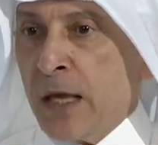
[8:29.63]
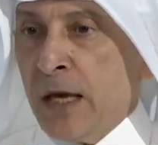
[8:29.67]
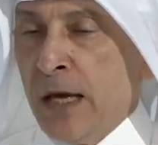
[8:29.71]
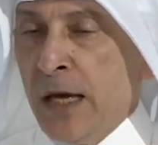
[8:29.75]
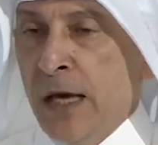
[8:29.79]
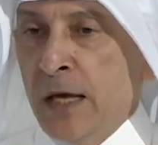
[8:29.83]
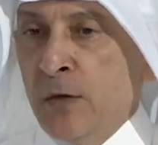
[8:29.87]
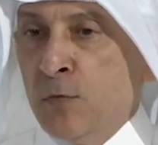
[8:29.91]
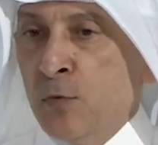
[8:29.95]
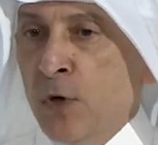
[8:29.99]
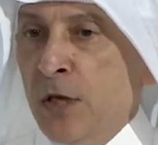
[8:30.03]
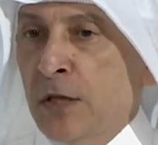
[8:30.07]

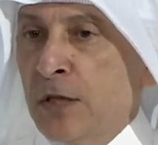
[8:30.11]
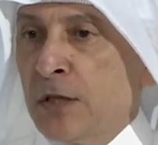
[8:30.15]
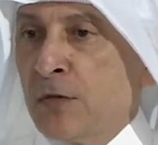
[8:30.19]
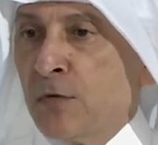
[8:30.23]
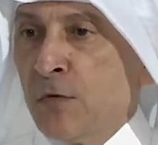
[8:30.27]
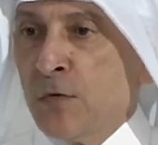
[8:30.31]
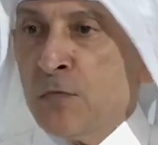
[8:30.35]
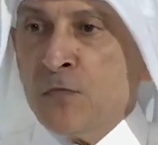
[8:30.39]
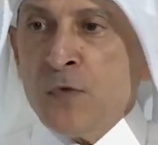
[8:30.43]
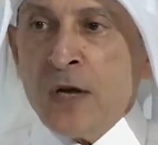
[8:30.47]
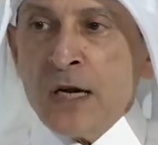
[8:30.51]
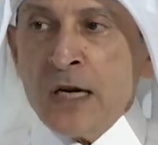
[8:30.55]
And
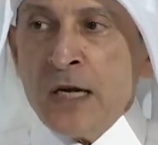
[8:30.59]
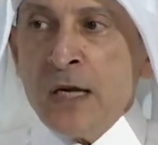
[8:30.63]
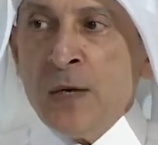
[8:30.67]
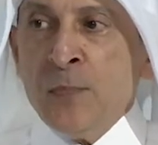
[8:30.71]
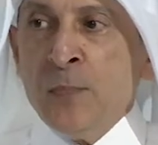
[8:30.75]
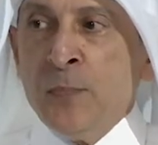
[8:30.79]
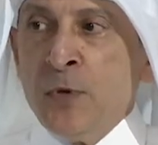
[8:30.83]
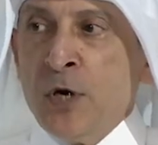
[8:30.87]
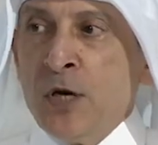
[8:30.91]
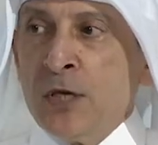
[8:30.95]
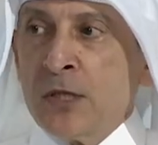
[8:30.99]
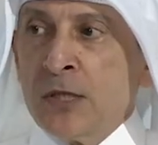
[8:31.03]
what very
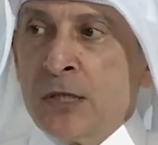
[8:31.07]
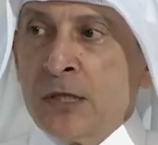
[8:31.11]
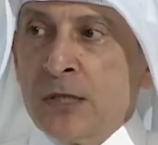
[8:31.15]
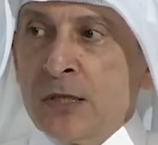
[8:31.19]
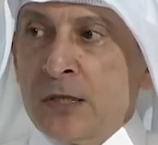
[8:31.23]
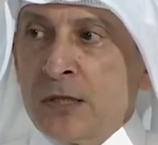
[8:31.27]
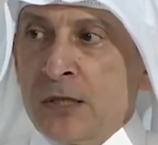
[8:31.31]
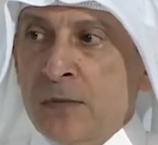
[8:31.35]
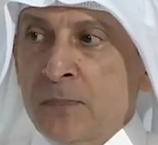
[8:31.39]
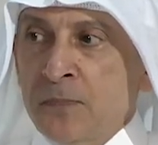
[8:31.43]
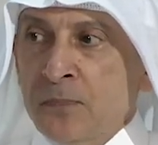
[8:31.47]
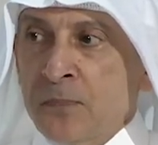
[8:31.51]

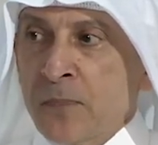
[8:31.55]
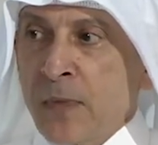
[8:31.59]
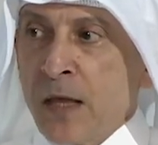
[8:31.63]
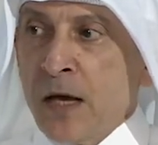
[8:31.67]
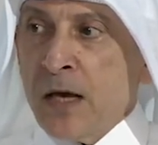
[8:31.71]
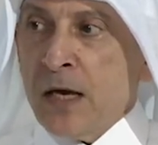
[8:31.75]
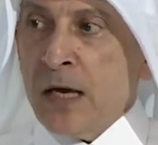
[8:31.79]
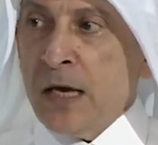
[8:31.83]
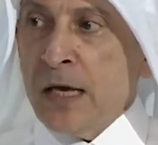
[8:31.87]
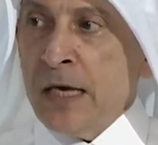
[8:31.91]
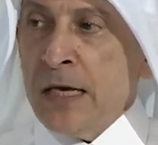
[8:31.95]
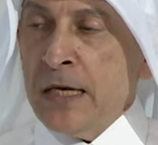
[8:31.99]
important
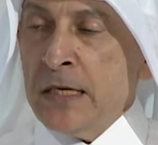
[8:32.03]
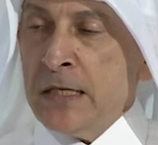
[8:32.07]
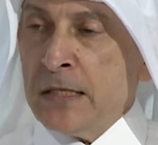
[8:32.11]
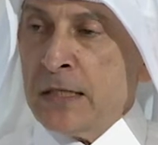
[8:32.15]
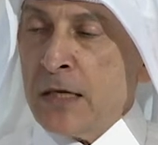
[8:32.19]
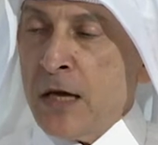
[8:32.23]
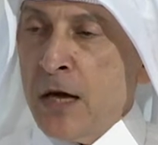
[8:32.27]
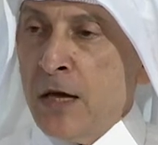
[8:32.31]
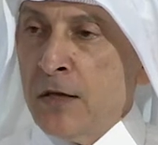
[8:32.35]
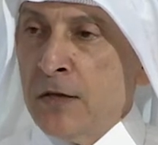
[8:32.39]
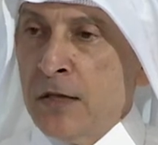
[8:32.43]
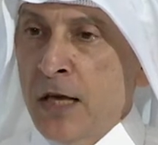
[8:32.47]
is
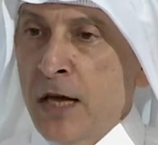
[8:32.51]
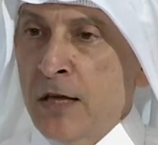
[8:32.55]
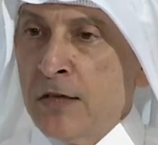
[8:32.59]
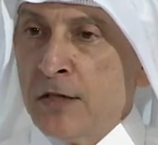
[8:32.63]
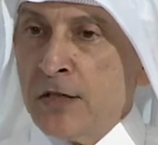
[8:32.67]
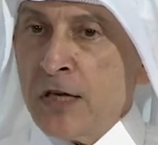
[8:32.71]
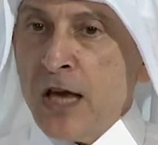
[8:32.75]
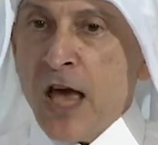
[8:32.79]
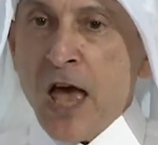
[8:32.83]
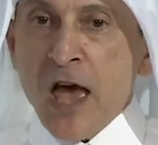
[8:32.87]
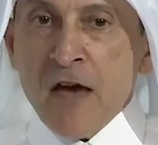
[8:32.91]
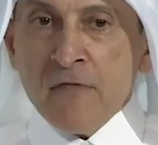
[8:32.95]

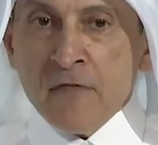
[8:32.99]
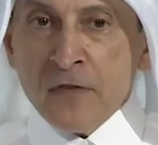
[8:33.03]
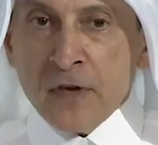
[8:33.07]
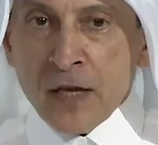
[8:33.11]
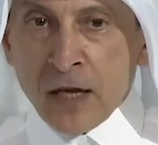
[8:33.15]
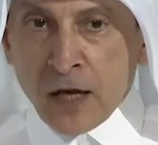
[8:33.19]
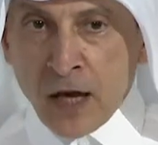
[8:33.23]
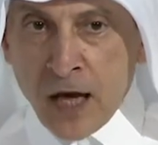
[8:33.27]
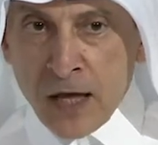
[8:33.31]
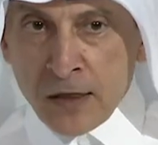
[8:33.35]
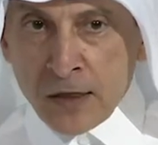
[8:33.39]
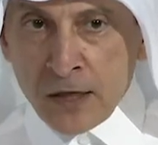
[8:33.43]
that every
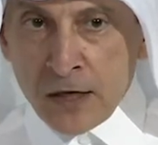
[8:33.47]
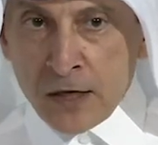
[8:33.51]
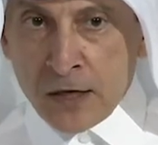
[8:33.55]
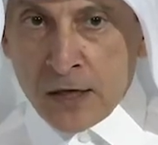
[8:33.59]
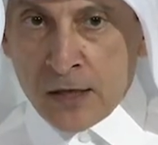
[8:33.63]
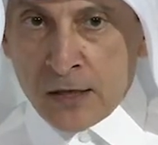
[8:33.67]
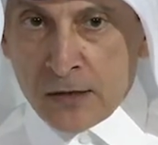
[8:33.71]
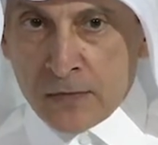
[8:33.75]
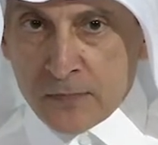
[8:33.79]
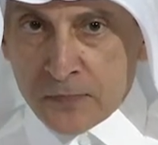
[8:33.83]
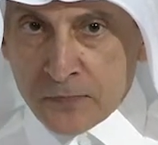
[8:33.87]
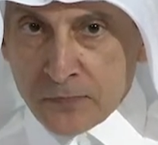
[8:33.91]

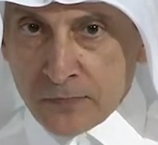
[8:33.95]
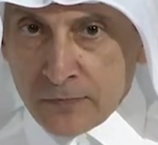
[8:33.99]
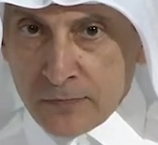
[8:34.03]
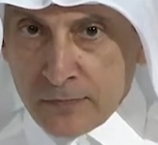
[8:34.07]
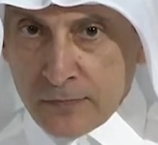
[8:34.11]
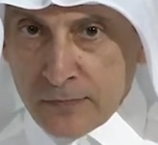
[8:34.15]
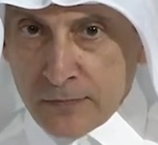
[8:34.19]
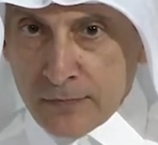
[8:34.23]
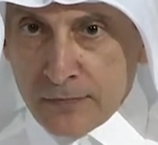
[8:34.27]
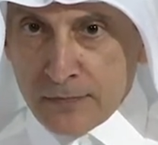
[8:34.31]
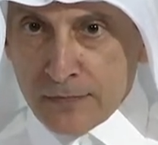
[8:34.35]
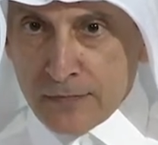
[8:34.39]
Qatari
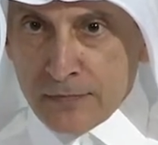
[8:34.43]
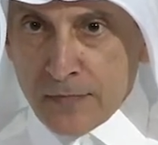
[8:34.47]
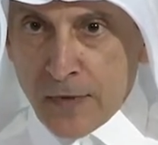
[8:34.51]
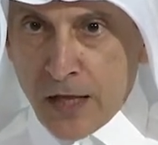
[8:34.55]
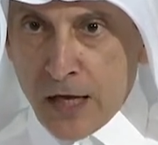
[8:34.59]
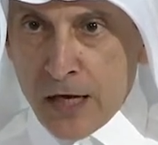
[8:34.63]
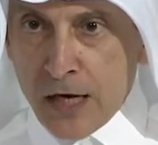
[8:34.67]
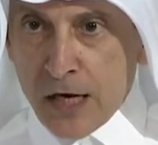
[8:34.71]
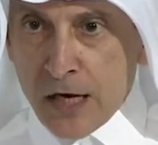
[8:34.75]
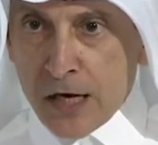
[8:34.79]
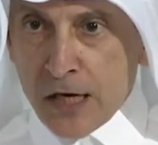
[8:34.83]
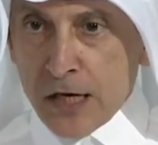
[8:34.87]

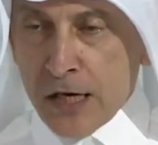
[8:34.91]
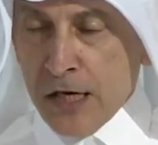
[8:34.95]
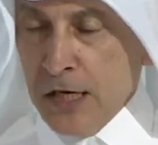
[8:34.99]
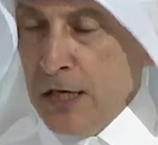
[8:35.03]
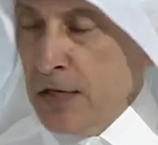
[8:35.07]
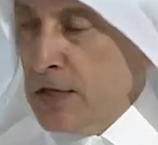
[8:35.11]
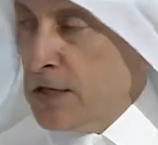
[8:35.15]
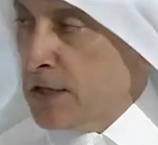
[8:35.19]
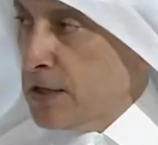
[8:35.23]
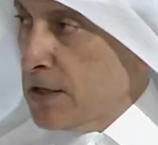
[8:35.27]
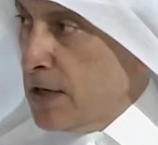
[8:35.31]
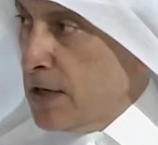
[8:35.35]
is